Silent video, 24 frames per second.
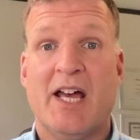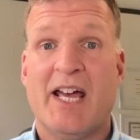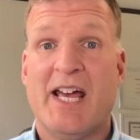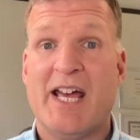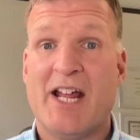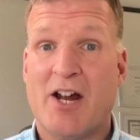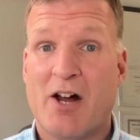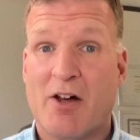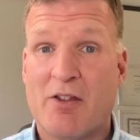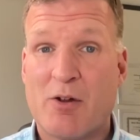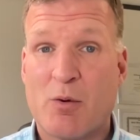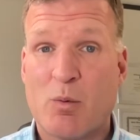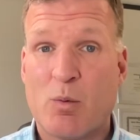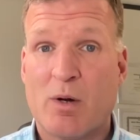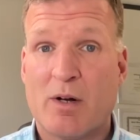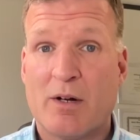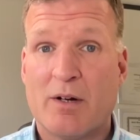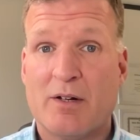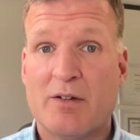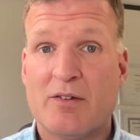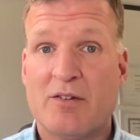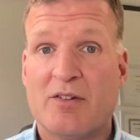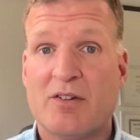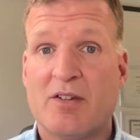In other
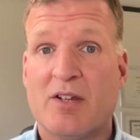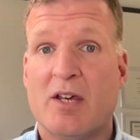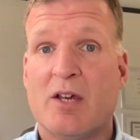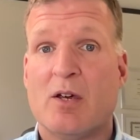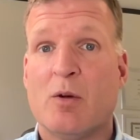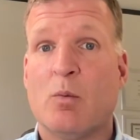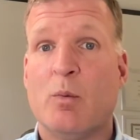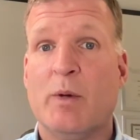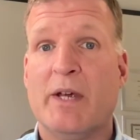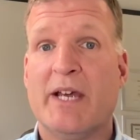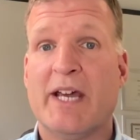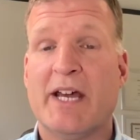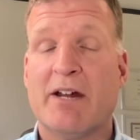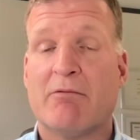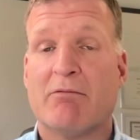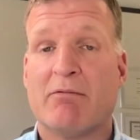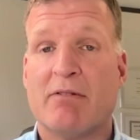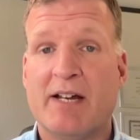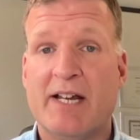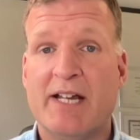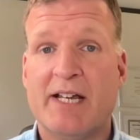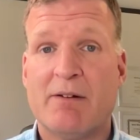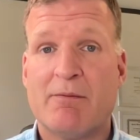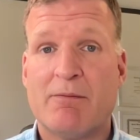words, we get
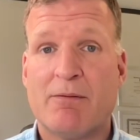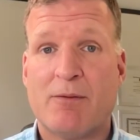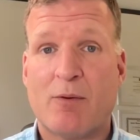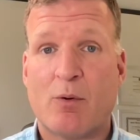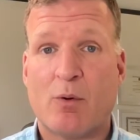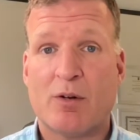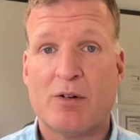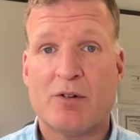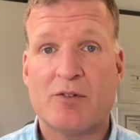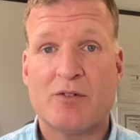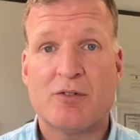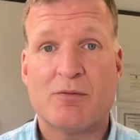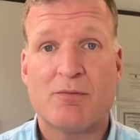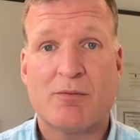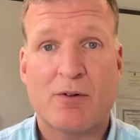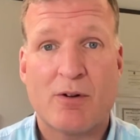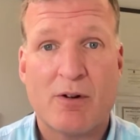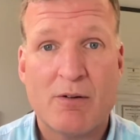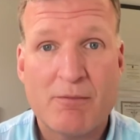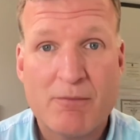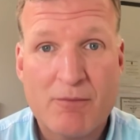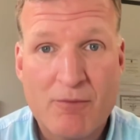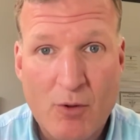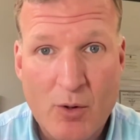reinforced for
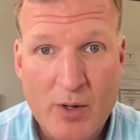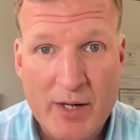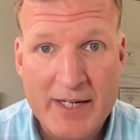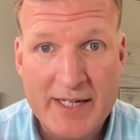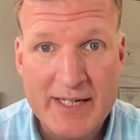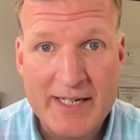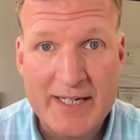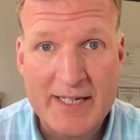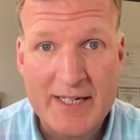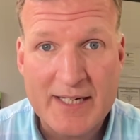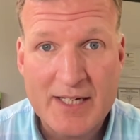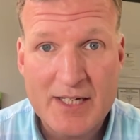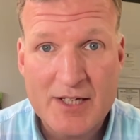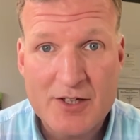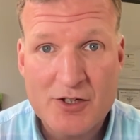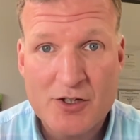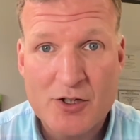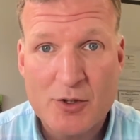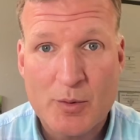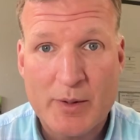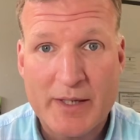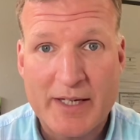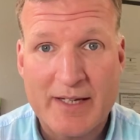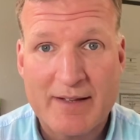avoiding
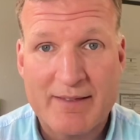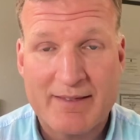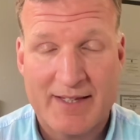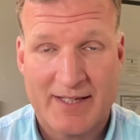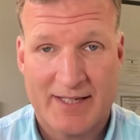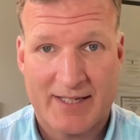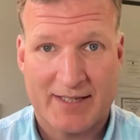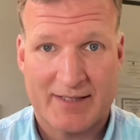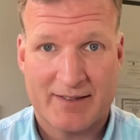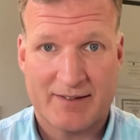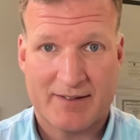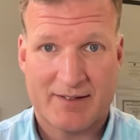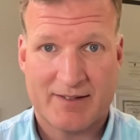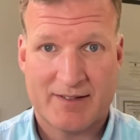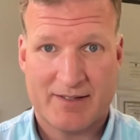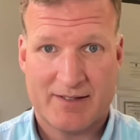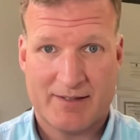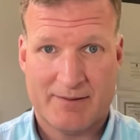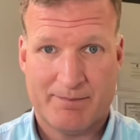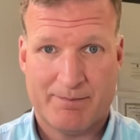doing things.